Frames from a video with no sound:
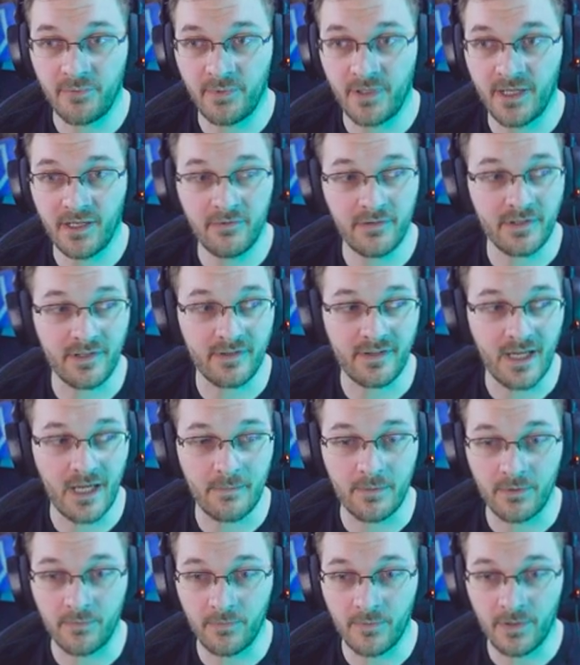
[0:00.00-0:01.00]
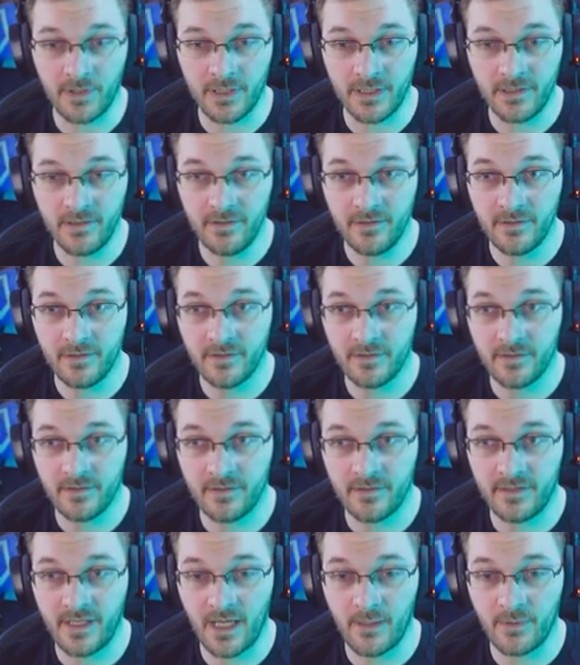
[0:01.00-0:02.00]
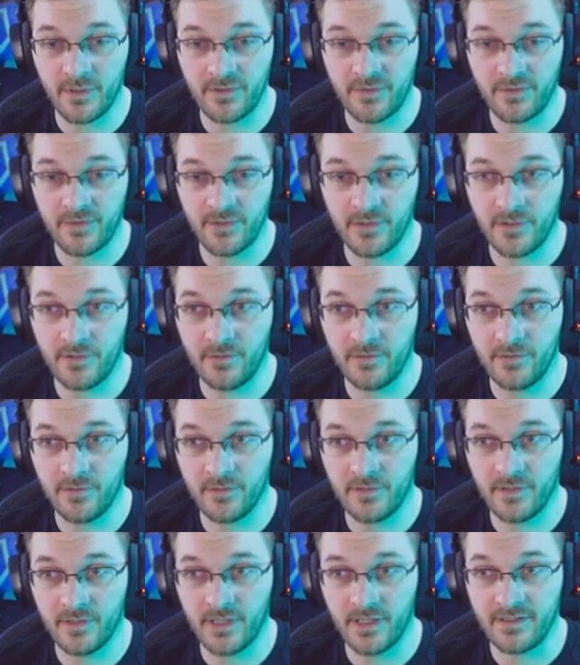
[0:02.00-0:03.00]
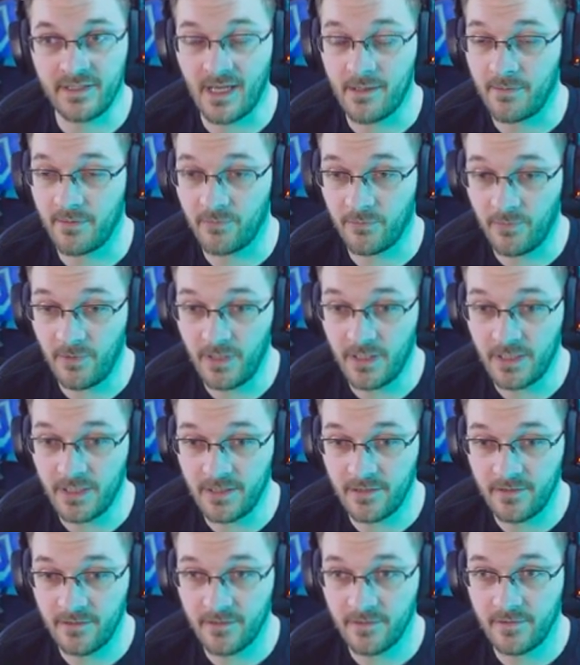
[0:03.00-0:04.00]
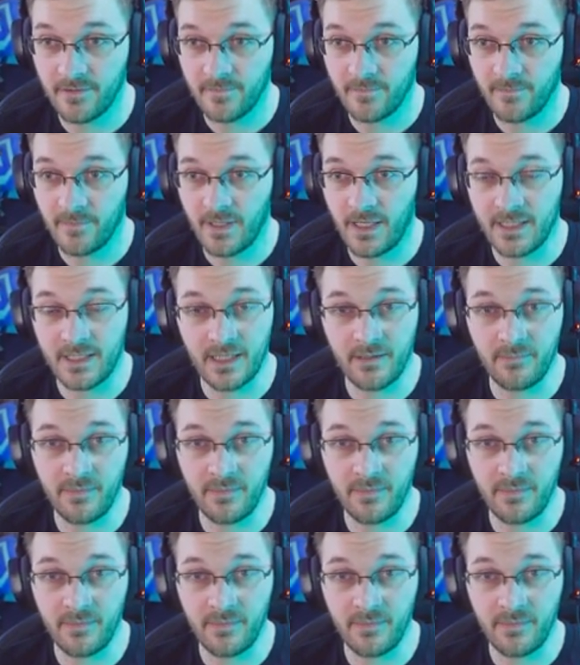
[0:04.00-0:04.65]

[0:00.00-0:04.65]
player was a diamond one, diamond two, a diamond one, and then